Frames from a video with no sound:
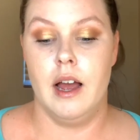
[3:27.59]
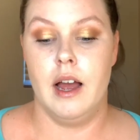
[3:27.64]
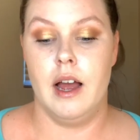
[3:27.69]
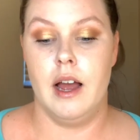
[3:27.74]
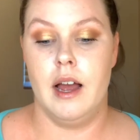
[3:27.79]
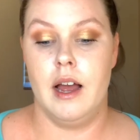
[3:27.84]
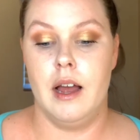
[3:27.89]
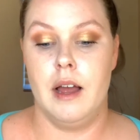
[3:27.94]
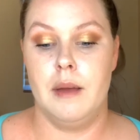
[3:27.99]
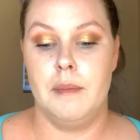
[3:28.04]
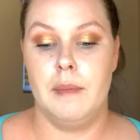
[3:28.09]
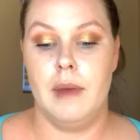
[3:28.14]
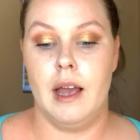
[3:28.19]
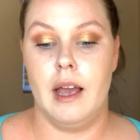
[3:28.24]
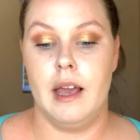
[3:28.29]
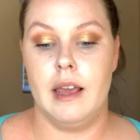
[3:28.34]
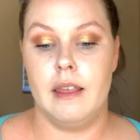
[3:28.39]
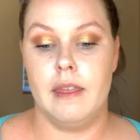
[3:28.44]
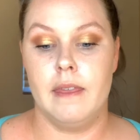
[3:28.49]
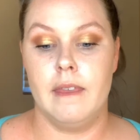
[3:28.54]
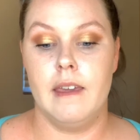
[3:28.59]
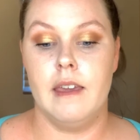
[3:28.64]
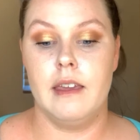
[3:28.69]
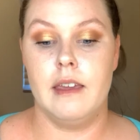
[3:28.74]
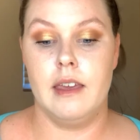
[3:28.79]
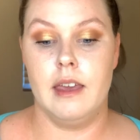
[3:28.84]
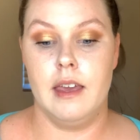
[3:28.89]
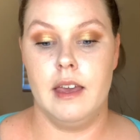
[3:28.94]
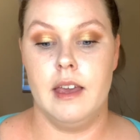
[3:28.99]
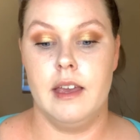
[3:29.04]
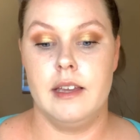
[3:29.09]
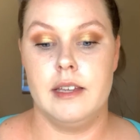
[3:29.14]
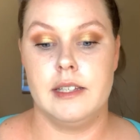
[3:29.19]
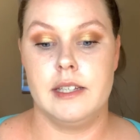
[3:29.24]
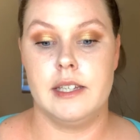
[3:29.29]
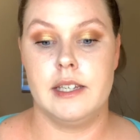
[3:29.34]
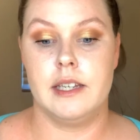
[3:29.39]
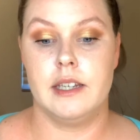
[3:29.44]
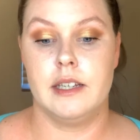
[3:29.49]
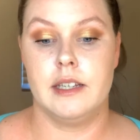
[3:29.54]
I think
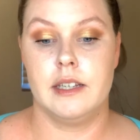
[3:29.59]
it